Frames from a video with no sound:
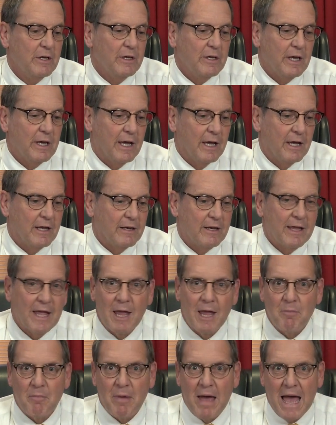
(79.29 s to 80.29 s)
and
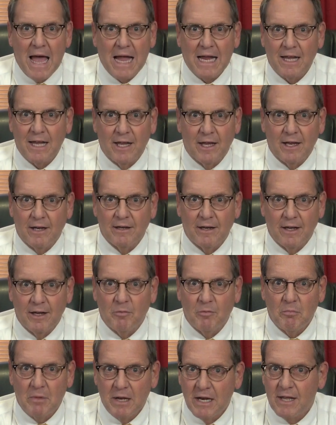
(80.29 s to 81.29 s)
came back,
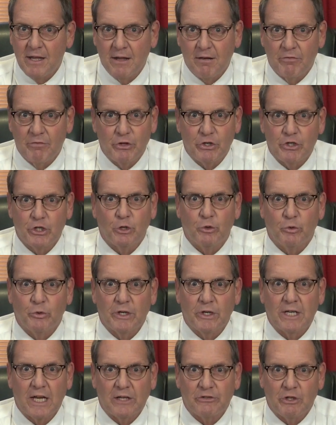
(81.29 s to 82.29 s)
and many of the
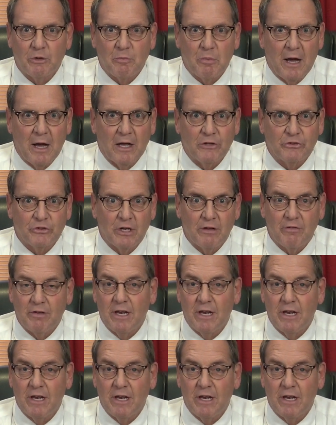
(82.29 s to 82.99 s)
children tested positive.